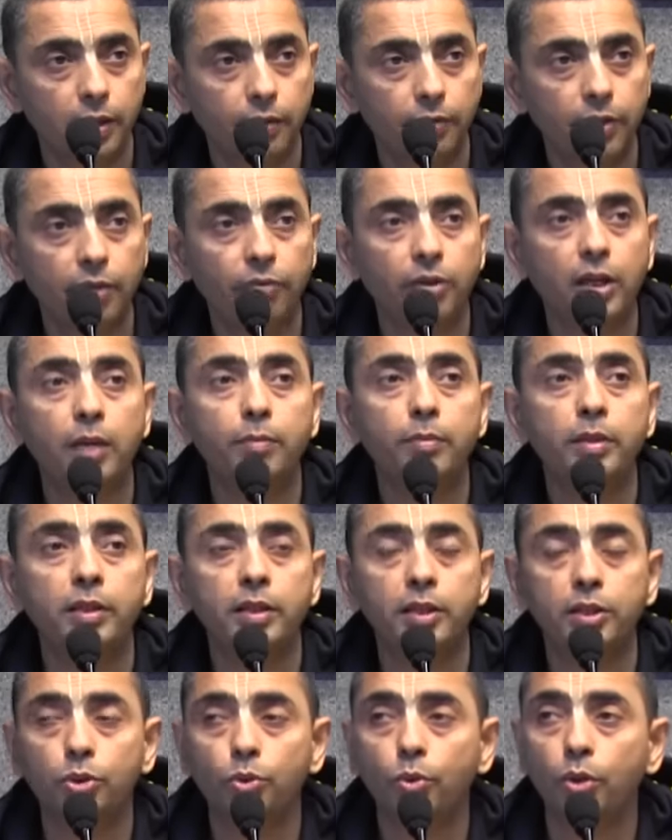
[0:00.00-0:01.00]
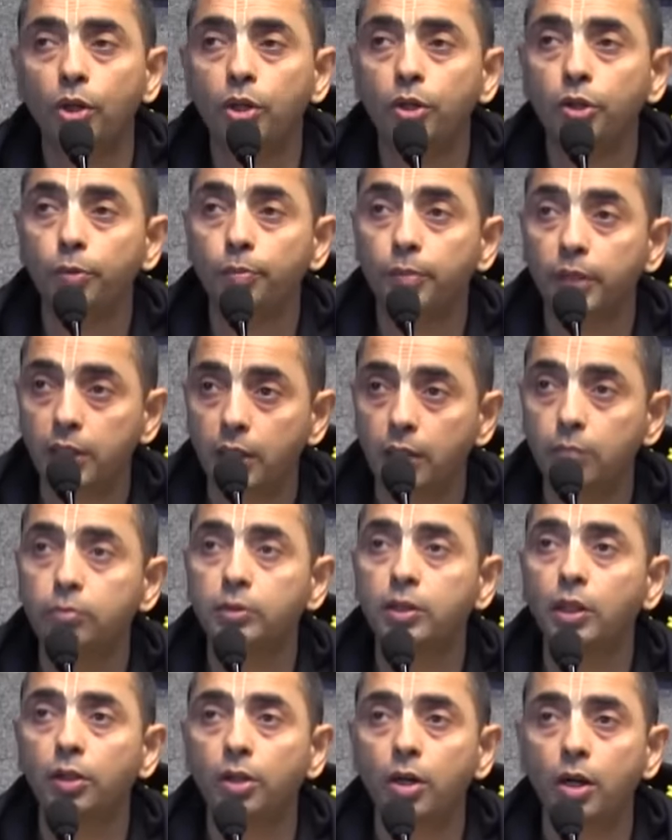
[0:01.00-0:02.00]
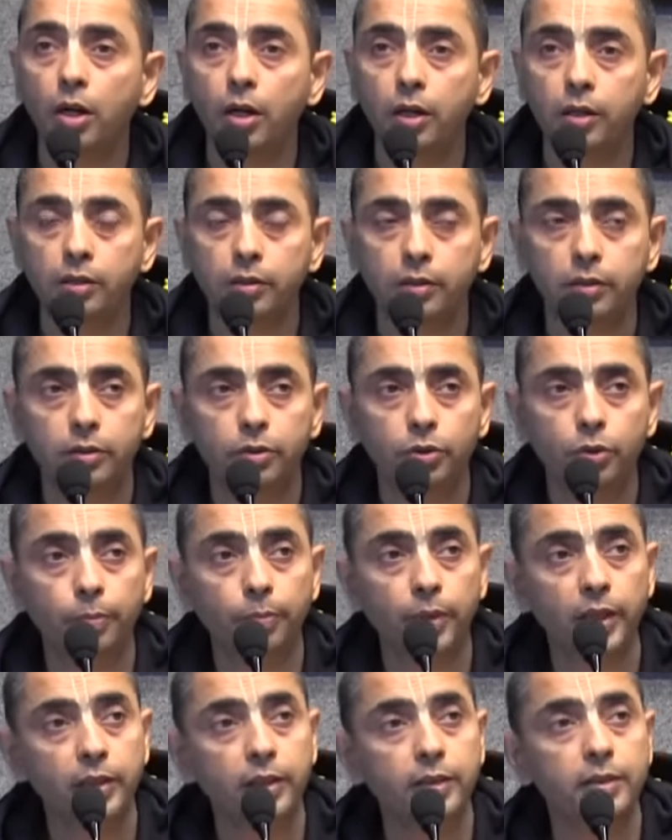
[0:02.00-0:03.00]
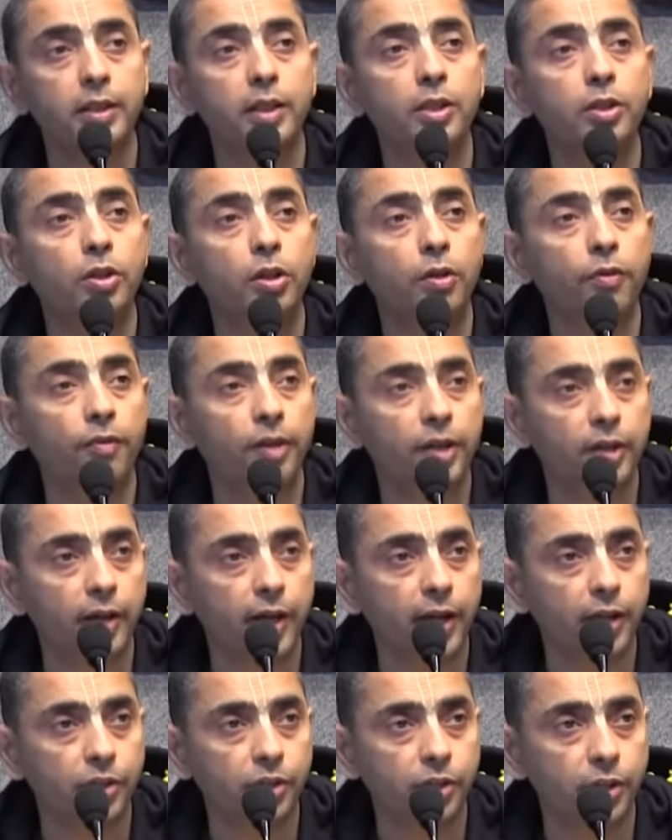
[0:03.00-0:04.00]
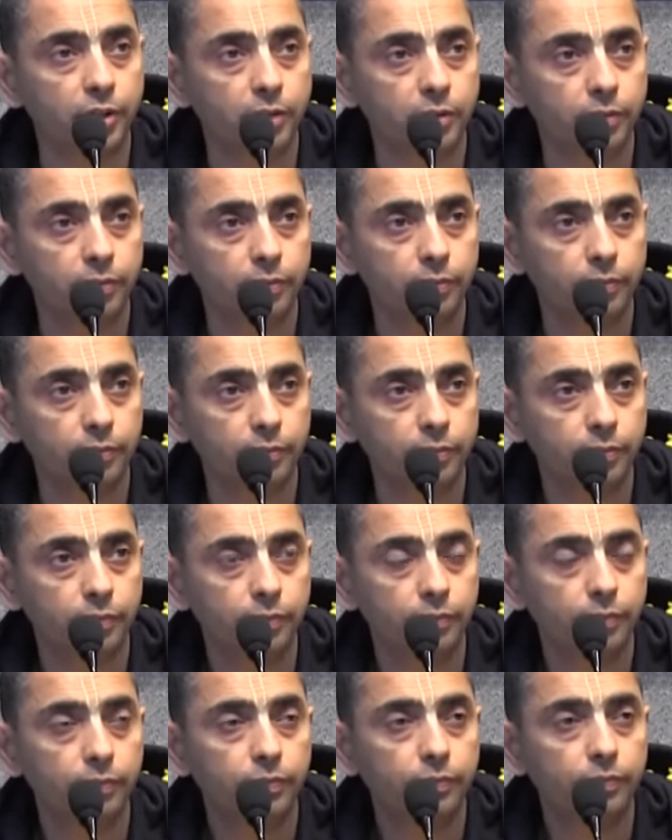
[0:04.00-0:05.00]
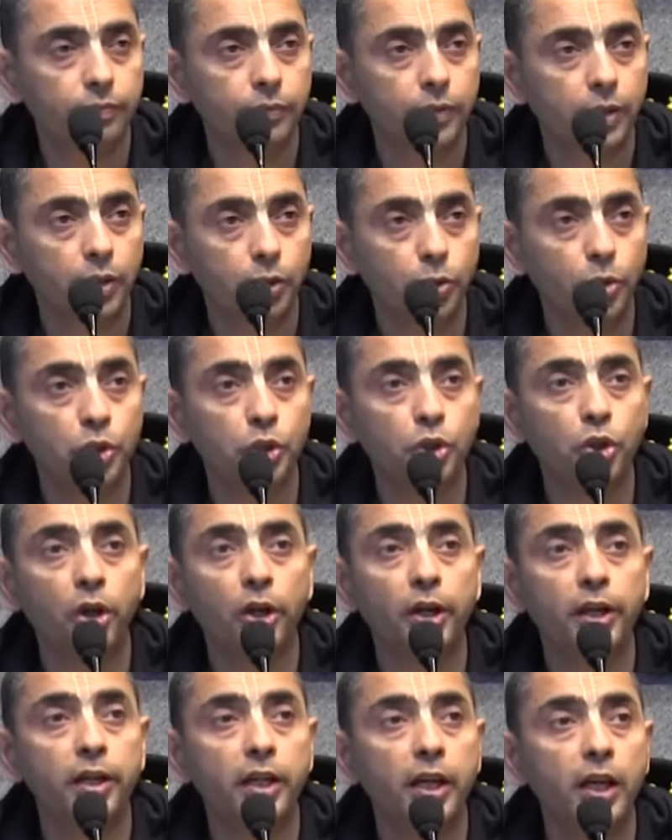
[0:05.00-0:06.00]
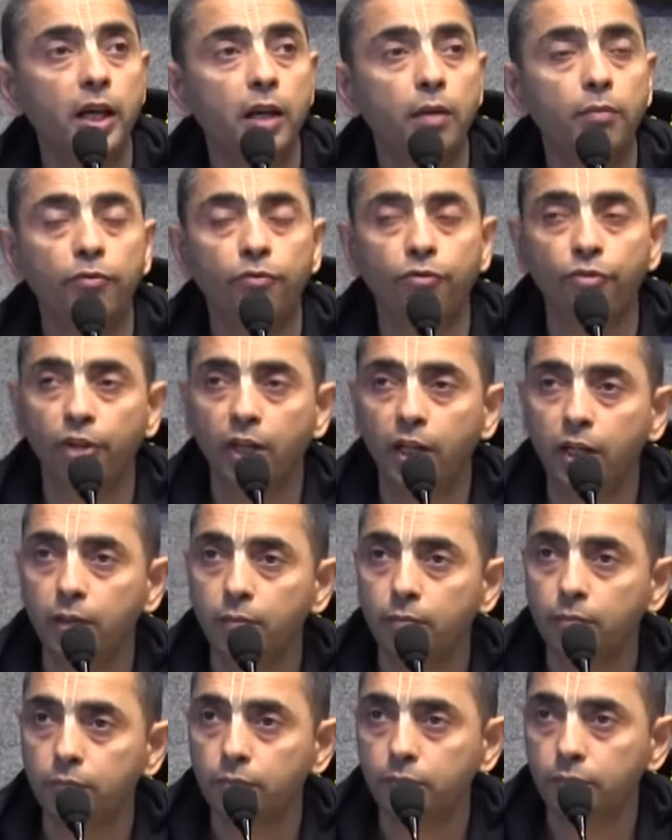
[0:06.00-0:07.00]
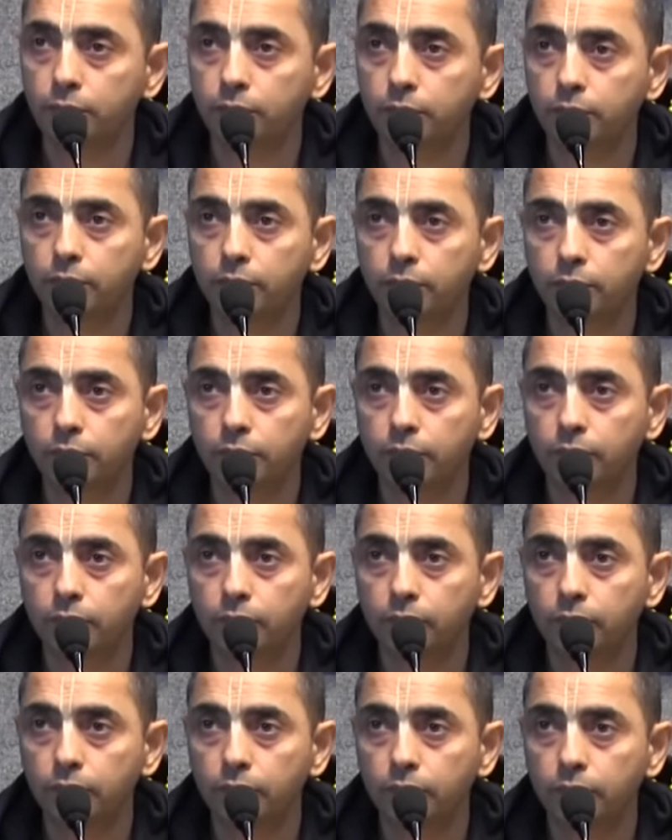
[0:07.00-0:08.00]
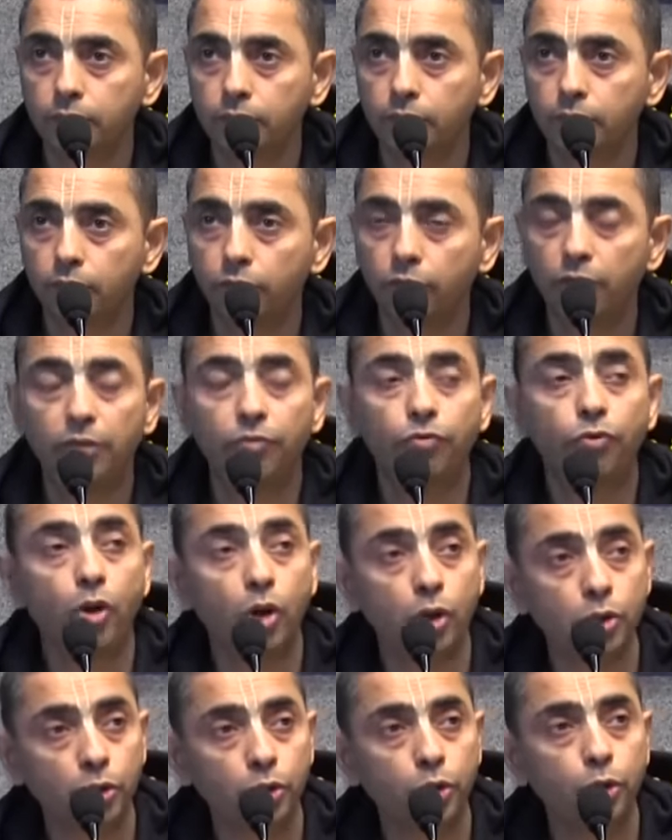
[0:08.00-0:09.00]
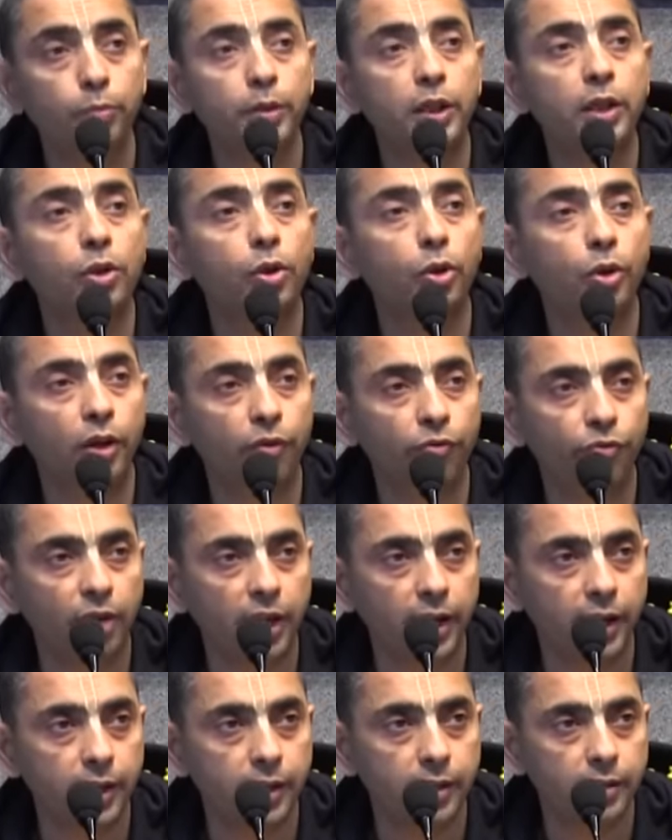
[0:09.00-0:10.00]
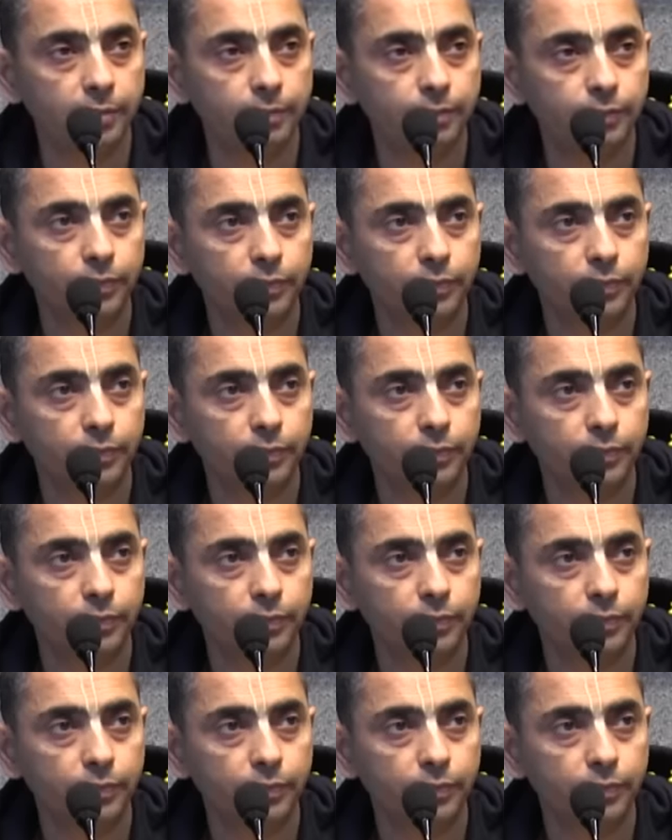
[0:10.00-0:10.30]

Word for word: We have come in this world to become the Lord, to be the center of attraction, to enjoy name, fame. We want to be glorified.